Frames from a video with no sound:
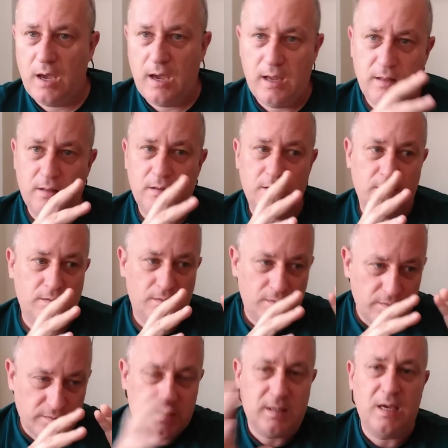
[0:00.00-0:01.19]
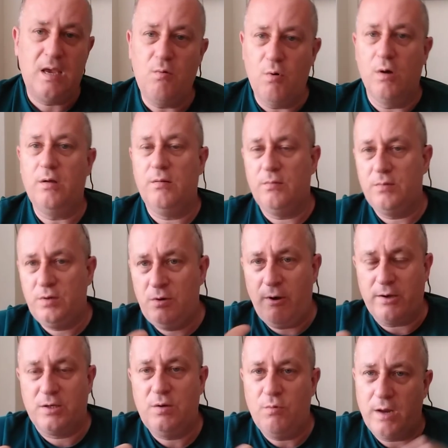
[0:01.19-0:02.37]
and see what you
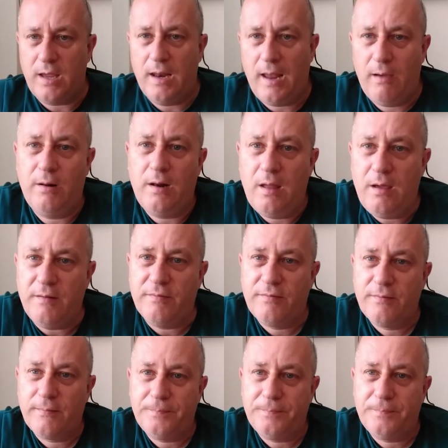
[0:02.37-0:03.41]
actually want to get out of life.